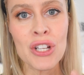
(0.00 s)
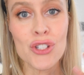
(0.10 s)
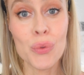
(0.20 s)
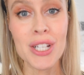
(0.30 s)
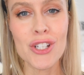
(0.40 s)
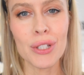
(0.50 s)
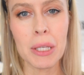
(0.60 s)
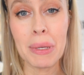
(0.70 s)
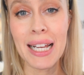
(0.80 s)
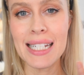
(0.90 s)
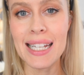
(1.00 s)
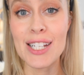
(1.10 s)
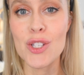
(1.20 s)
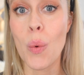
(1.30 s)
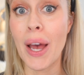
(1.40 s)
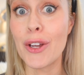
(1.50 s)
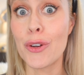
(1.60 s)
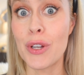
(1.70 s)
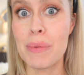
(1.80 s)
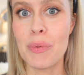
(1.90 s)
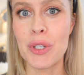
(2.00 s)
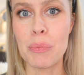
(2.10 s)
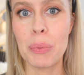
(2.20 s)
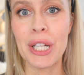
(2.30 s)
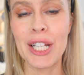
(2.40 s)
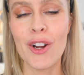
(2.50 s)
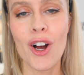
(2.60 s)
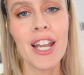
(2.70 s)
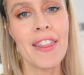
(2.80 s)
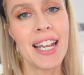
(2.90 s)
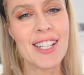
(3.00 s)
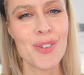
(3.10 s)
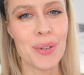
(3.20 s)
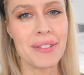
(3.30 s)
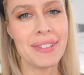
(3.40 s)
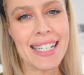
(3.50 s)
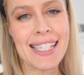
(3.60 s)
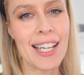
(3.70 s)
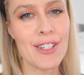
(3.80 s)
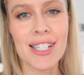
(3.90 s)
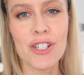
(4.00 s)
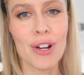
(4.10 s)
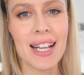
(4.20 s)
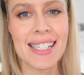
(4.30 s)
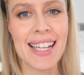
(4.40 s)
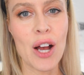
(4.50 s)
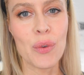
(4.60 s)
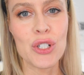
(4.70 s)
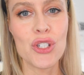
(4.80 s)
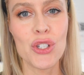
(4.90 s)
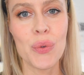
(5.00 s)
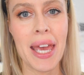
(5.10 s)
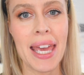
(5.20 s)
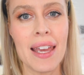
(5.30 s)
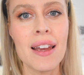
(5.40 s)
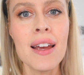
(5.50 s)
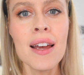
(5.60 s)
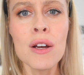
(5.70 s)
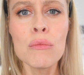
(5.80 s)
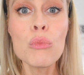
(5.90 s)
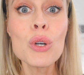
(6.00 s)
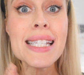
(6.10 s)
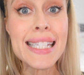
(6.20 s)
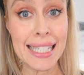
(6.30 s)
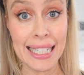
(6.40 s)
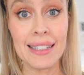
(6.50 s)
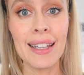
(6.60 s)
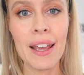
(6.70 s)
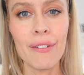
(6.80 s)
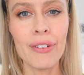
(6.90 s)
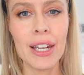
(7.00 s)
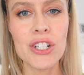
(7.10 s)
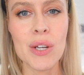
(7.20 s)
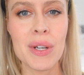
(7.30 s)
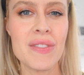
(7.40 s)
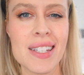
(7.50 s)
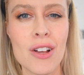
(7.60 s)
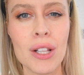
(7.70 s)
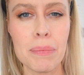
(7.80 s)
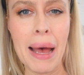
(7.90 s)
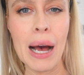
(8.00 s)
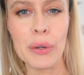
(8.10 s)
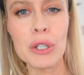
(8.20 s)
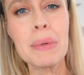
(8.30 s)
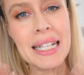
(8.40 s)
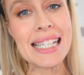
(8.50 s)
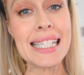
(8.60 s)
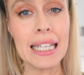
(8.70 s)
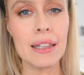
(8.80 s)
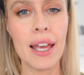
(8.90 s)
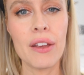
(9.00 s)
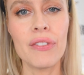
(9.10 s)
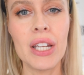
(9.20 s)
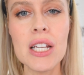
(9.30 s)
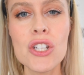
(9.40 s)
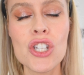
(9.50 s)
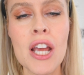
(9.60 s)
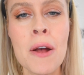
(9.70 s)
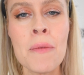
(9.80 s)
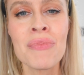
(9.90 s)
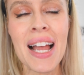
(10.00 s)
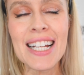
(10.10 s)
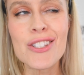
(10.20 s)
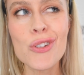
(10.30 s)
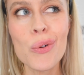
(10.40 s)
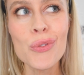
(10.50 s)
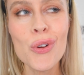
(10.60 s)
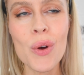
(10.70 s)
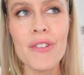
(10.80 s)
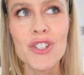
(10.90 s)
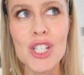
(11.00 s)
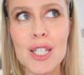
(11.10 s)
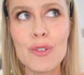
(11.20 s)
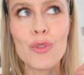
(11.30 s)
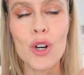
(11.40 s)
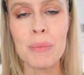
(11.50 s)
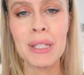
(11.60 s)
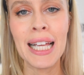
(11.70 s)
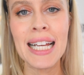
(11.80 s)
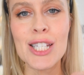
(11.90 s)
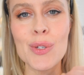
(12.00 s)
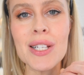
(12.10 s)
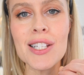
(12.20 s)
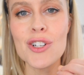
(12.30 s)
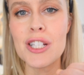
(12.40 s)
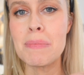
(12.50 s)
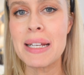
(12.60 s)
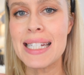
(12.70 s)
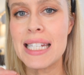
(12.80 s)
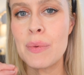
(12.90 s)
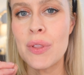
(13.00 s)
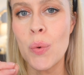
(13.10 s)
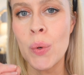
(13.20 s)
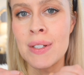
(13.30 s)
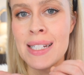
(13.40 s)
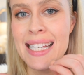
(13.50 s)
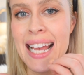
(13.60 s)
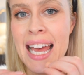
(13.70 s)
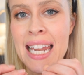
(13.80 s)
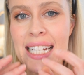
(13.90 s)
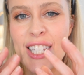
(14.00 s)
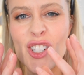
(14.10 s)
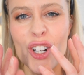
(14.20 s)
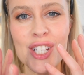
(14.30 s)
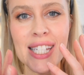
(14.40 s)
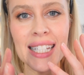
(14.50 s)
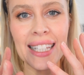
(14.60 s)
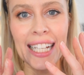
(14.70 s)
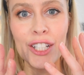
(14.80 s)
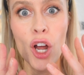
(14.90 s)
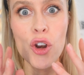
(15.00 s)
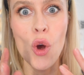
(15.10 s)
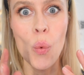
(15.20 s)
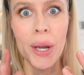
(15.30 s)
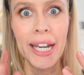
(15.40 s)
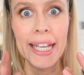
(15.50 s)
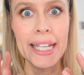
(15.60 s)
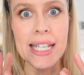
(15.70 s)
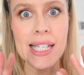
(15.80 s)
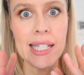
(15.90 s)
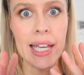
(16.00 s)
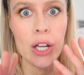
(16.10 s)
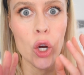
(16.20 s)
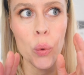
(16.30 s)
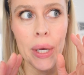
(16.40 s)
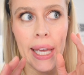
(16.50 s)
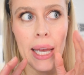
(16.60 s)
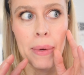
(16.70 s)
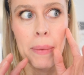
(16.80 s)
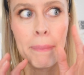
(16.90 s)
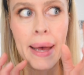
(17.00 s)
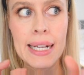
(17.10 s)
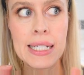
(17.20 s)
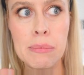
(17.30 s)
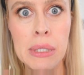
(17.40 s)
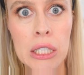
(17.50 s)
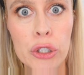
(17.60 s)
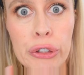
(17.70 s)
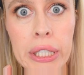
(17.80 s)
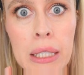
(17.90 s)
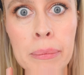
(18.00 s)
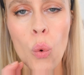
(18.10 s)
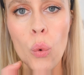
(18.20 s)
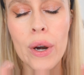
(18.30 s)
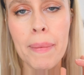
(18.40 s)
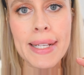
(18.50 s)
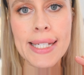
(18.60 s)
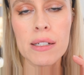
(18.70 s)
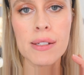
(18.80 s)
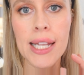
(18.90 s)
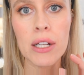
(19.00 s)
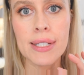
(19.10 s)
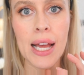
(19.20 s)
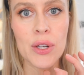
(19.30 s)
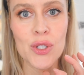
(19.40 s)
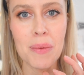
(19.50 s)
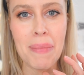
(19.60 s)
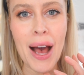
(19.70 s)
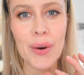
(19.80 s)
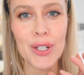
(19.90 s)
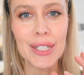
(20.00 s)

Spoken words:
So initially, because it is quite creamy when you're putting it on, and then it sort of like settles and dries down to a more skin-like finish. I wouldn't even call it powder, but a skin-like finish. I don't know if just the formula, as soon as it starts mixing with oils again, it starts to like not know what it is. Like, okay, am I back to being a cream, or am I still settled down into a powder?